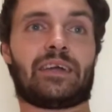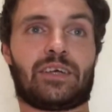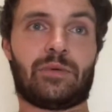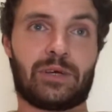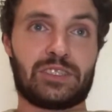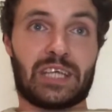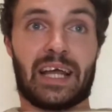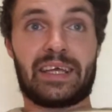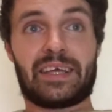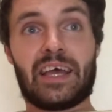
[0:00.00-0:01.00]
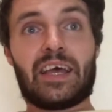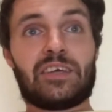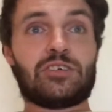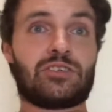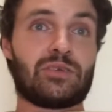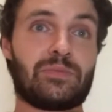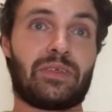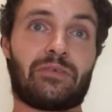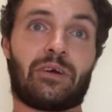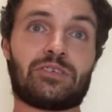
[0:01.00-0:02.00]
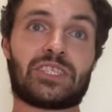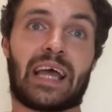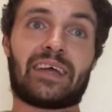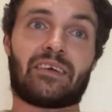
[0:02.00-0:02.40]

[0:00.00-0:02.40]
Come on, Jake, you shouldn't be throwing shade